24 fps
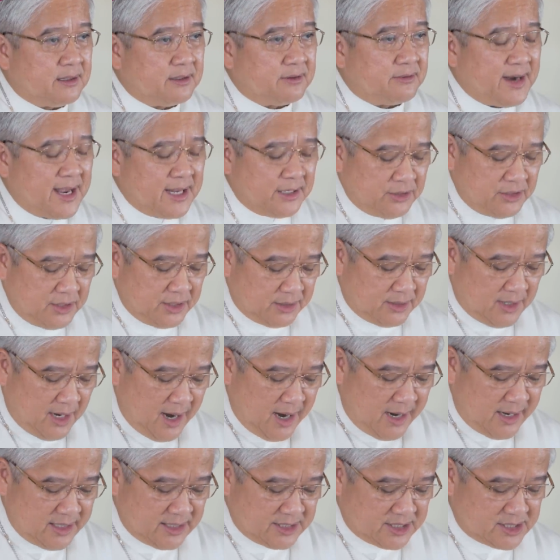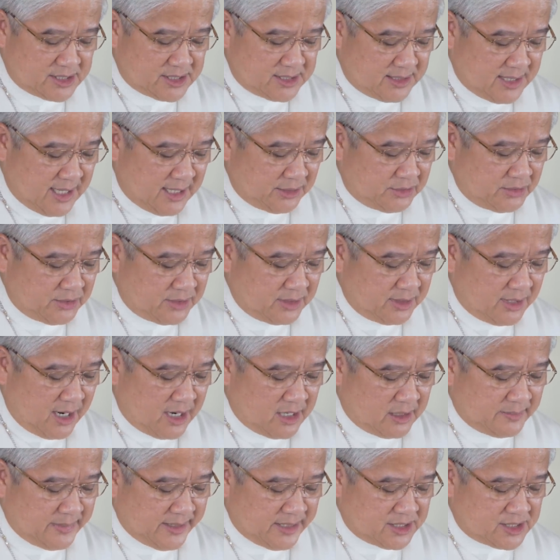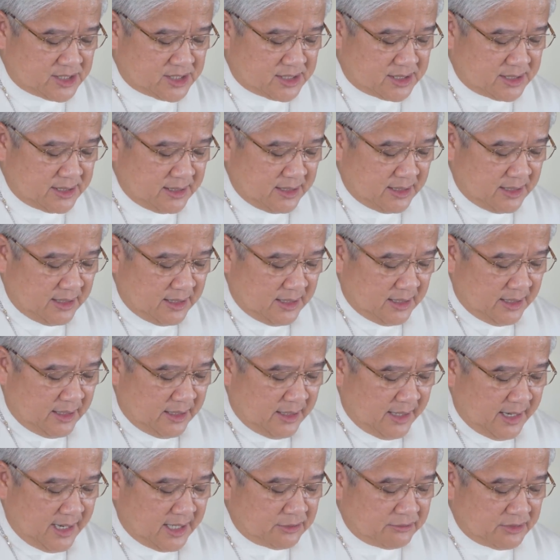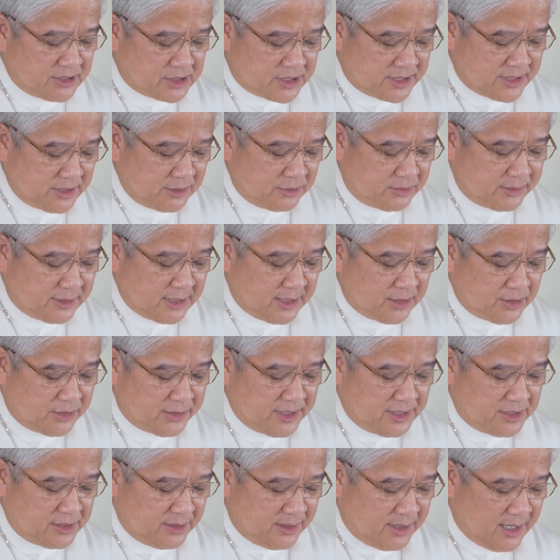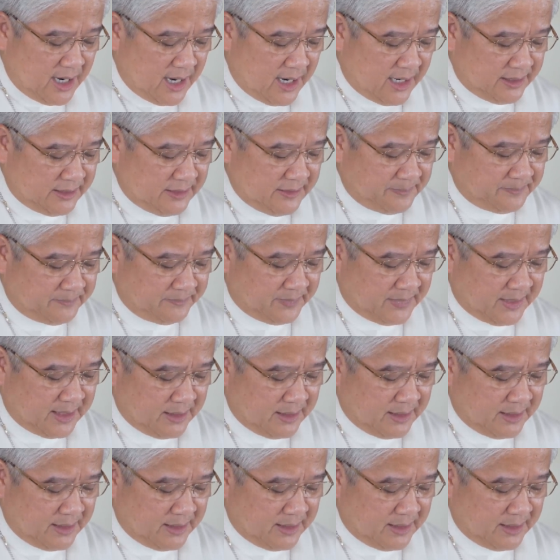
Rend your hearts, not your garments, and return to the Lord your God.